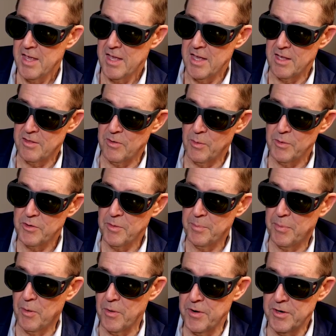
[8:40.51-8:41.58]
It's always
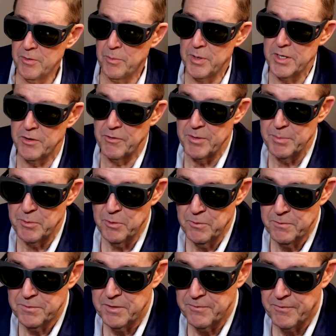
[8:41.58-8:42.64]
important when you
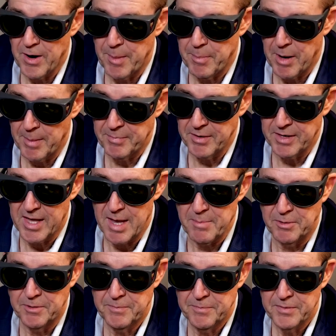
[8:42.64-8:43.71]
remove the fiber optic
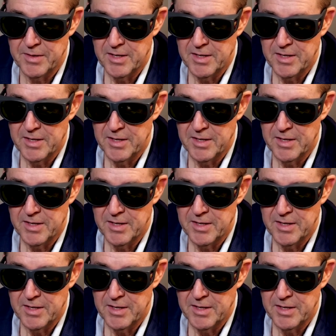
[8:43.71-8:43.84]
cable,